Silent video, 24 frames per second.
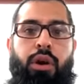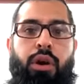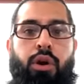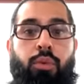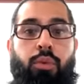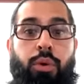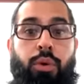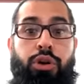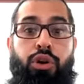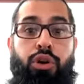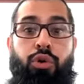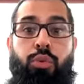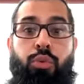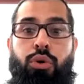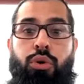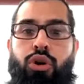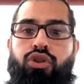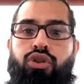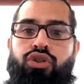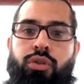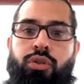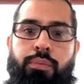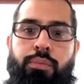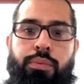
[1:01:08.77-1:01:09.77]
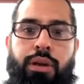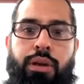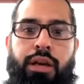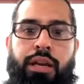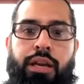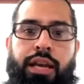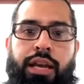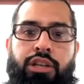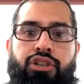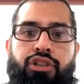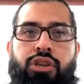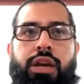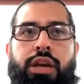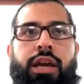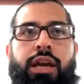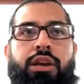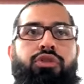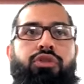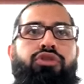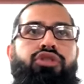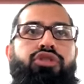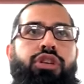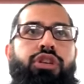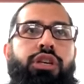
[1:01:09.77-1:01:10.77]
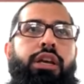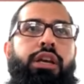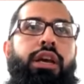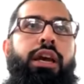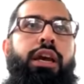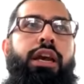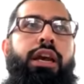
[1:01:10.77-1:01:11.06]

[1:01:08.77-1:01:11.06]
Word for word: When you're worshiping an ancient energy,